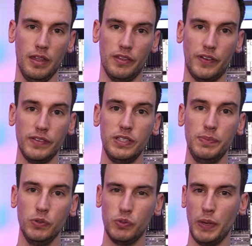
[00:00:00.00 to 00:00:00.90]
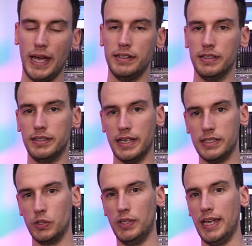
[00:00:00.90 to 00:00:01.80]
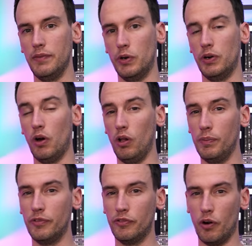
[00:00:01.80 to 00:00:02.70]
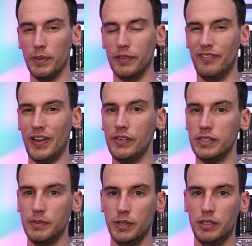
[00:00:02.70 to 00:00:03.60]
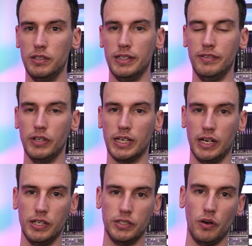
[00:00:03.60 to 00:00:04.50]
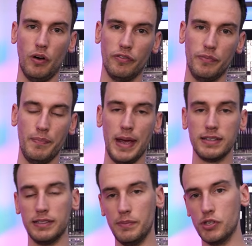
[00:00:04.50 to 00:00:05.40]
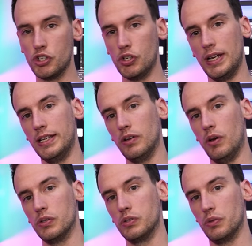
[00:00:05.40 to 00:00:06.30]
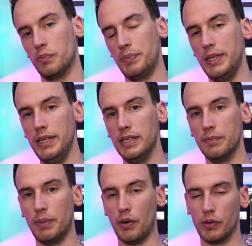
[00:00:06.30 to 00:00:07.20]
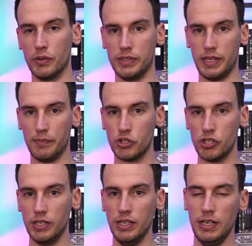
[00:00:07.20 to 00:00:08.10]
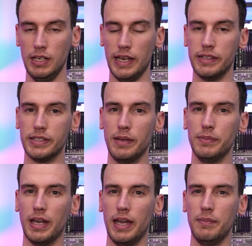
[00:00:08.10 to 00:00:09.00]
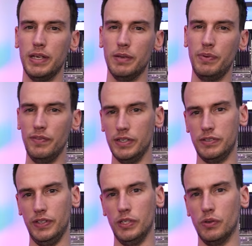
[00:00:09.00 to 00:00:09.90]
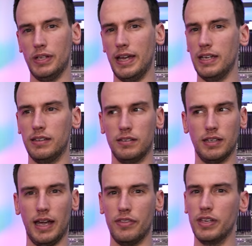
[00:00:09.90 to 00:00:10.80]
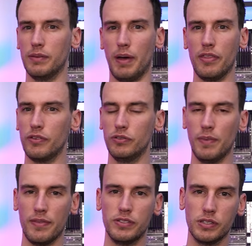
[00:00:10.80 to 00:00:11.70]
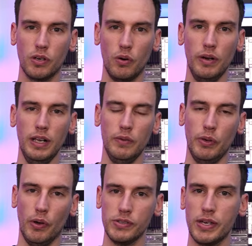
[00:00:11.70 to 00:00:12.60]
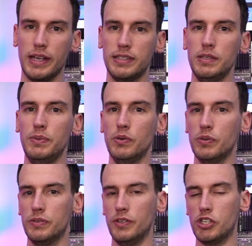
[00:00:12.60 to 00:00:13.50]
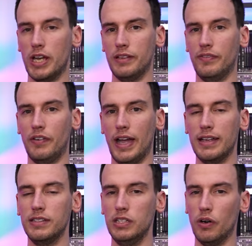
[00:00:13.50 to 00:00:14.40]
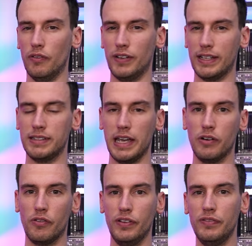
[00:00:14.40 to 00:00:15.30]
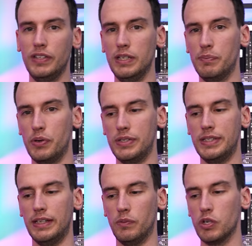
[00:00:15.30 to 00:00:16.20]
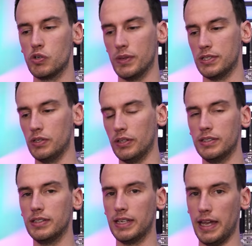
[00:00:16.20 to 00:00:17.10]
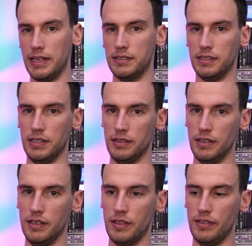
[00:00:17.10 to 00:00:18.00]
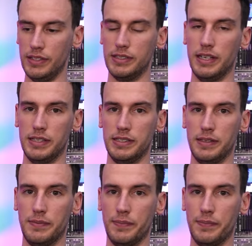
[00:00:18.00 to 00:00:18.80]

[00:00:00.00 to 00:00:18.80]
The 5 CPUs we had in the test today were all performing very similar in regard of max temperature and also peak power consumption. At the same time, in a previous video, like I think a month or 2 months ago, we also had CPUs which had a variety of like 10 or 15%, which was not the case in this test.